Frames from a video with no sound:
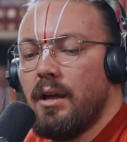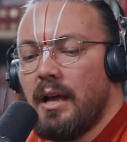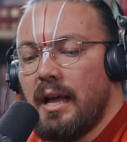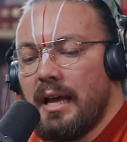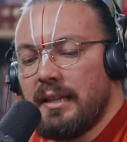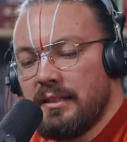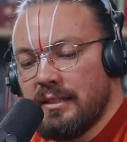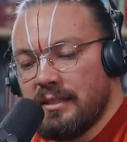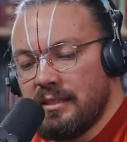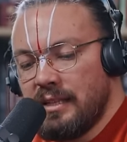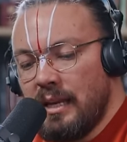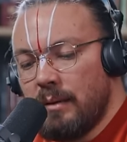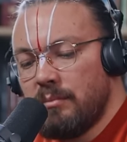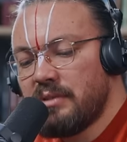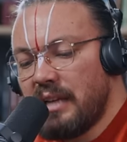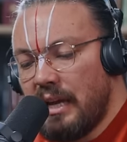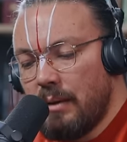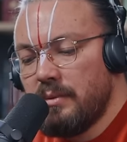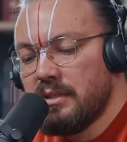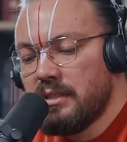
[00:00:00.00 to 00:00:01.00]
At the same
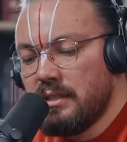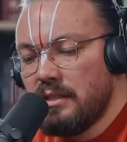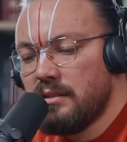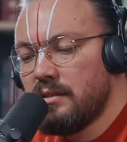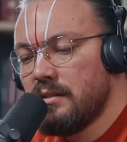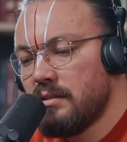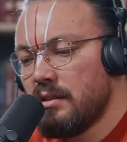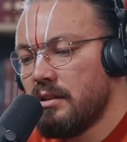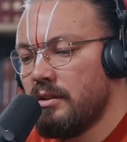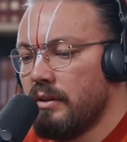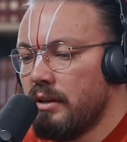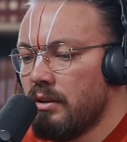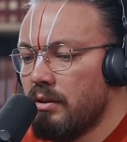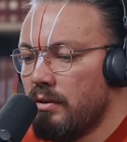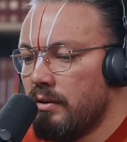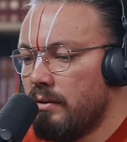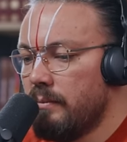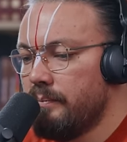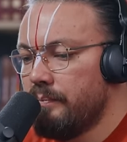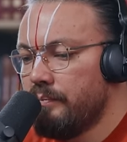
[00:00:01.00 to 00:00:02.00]
time as this is going
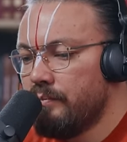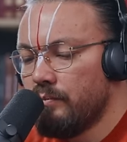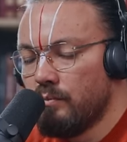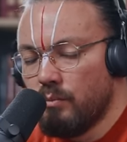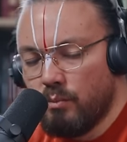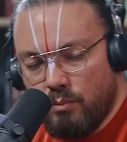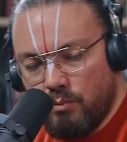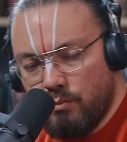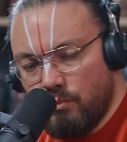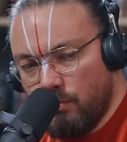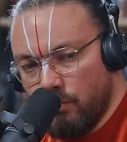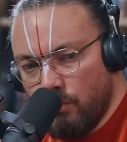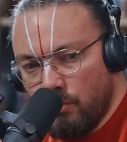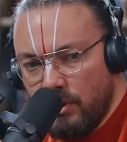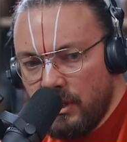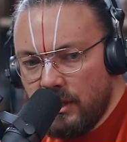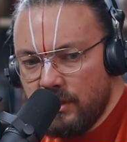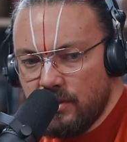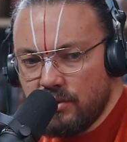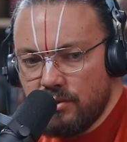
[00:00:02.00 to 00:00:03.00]
on,
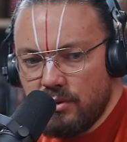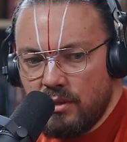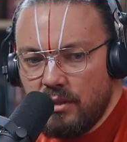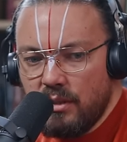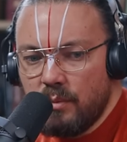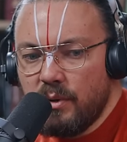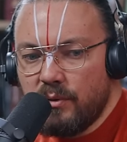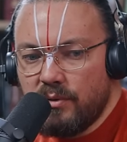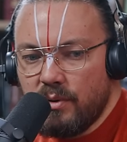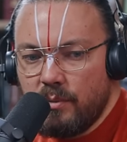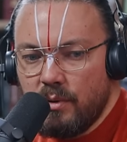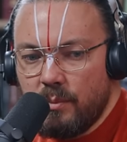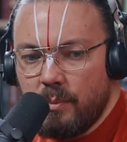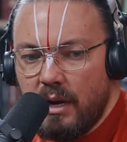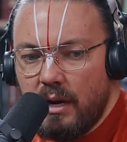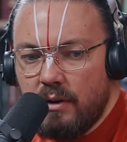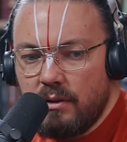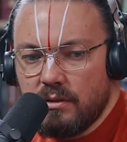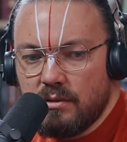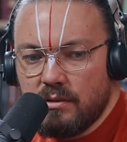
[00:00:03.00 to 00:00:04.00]
we understood a little bit from your
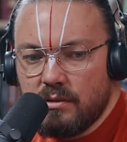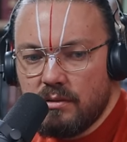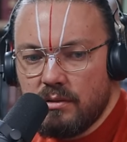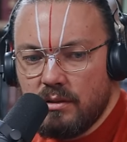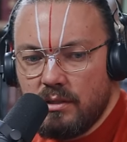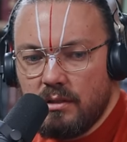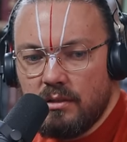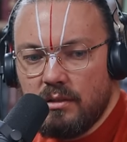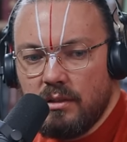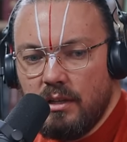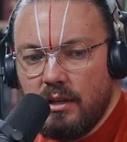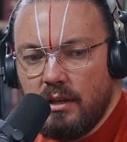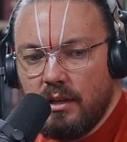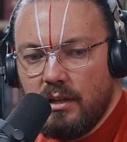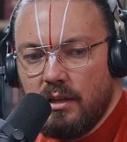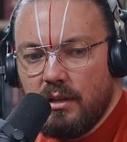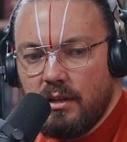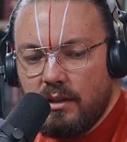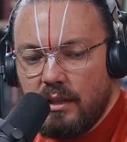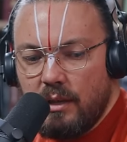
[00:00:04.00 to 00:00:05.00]
parents that
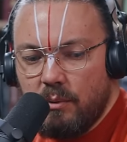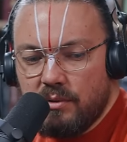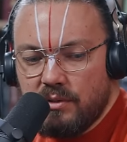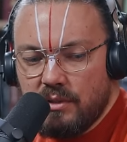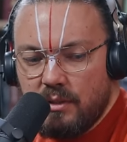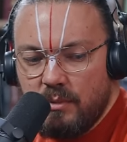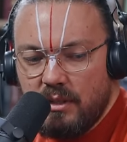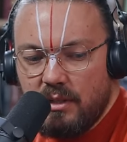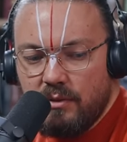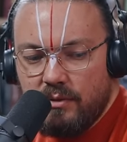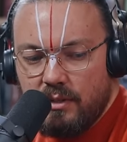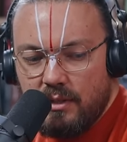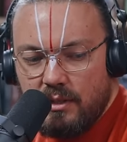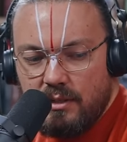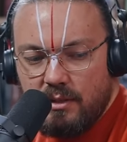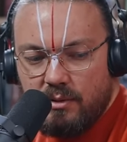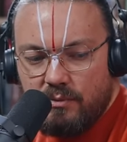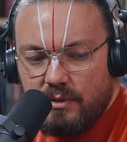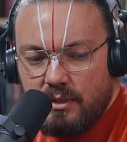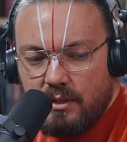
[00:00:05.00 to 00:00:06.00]
there was a bit of a
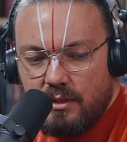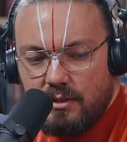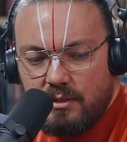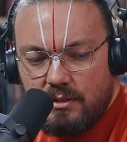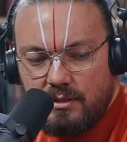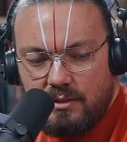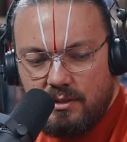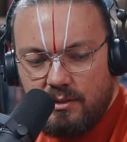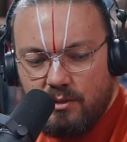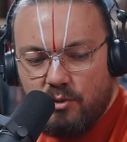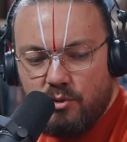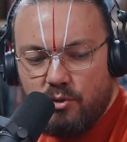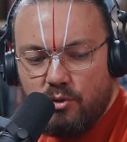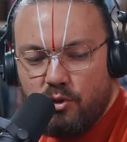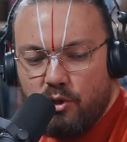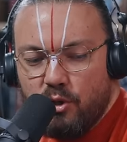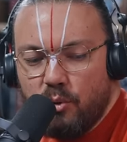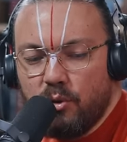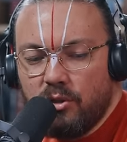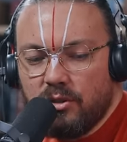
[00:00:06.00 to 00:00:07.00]
of a
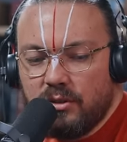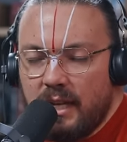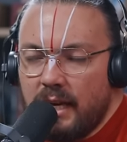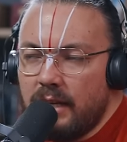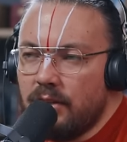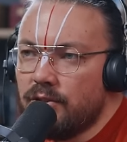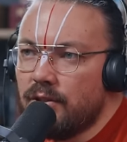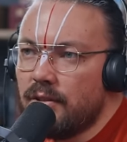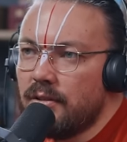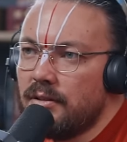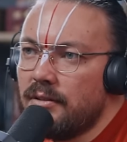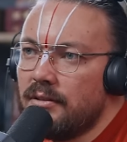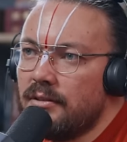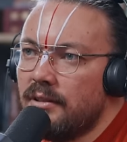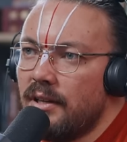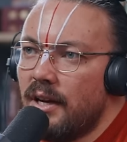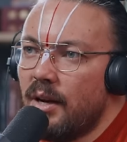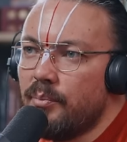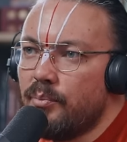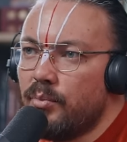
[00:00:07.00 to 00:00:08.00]
dual nature
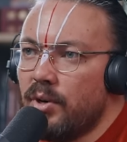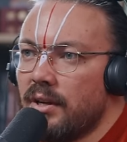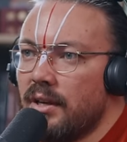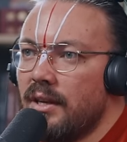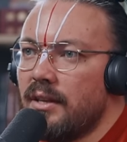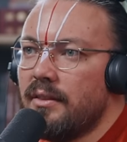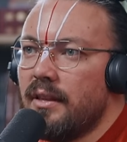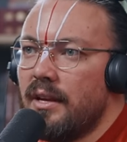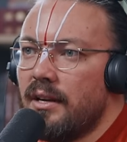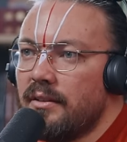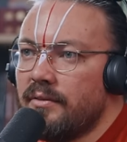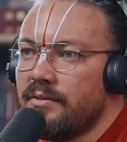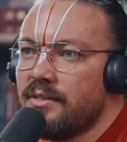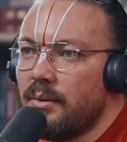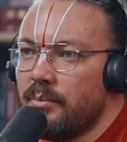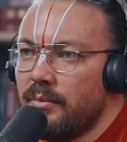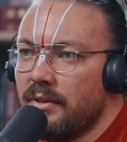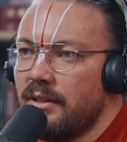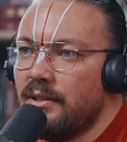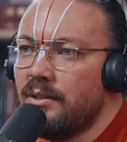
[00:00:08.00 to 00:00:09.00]
upbringing there of
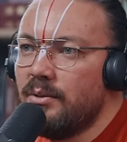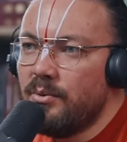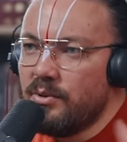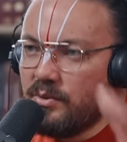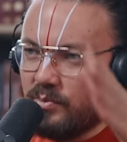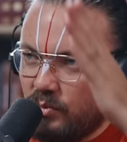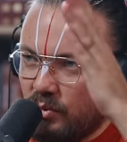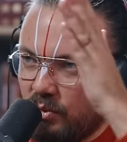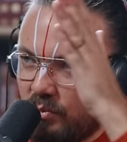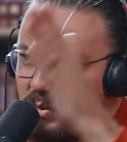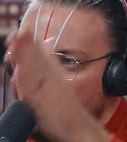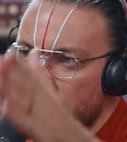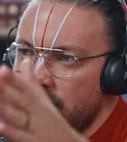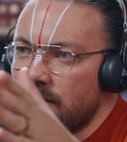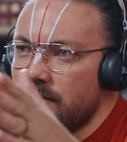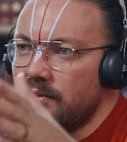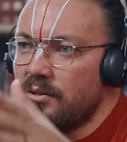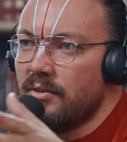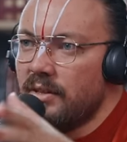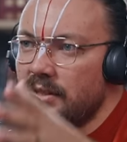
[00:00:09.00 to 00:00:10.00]
somebody who was more
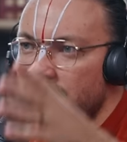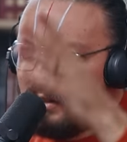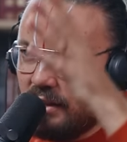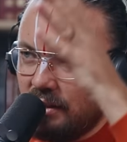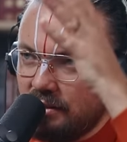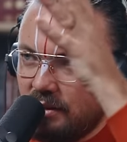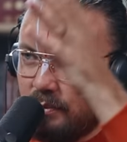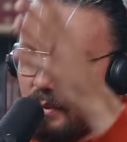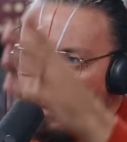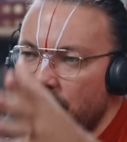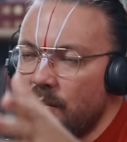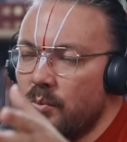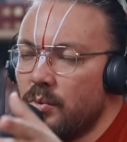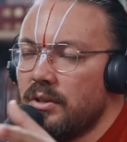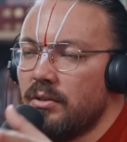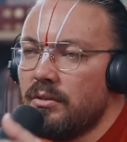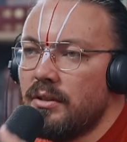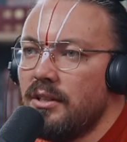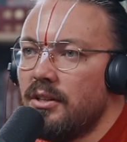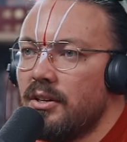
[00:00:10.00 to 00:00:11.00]
business orientated, maybe
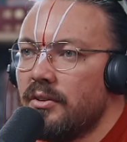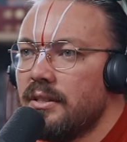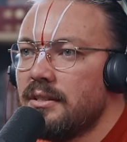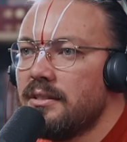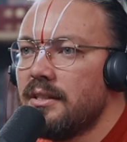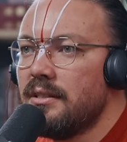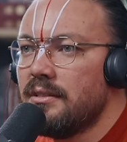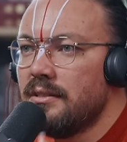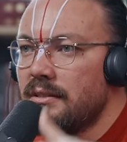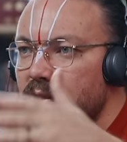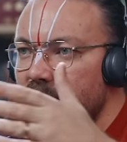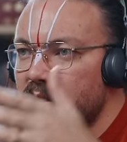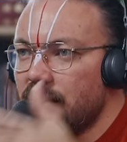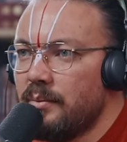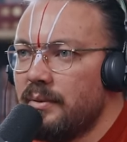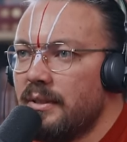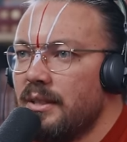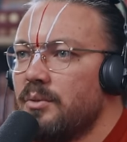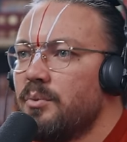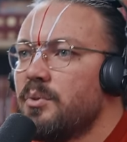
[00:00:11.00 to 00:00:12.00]
worldly orientated, and
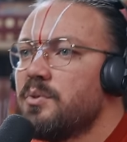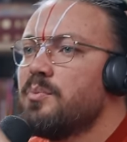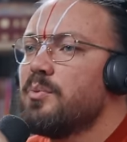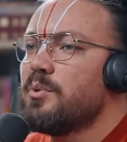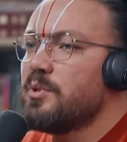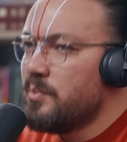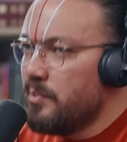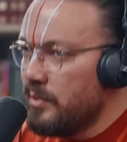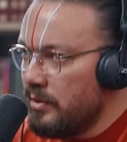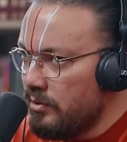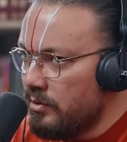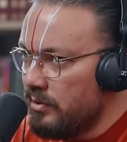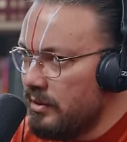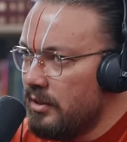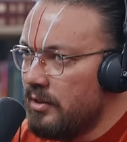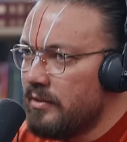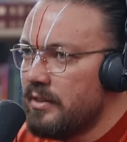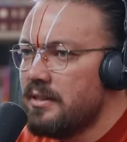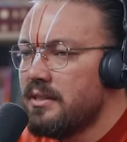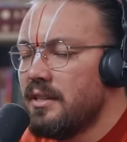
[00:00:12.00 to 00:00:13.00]
somebody who was more spiritually
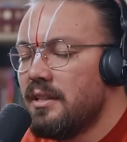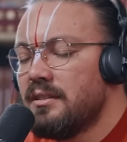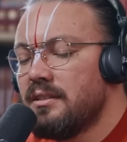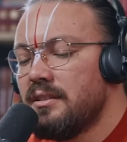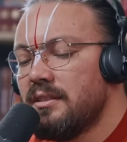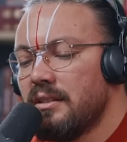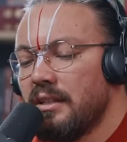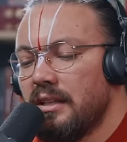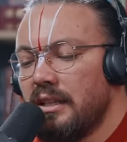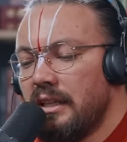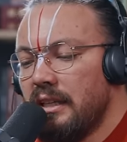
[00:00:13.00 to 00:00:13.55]
orientated.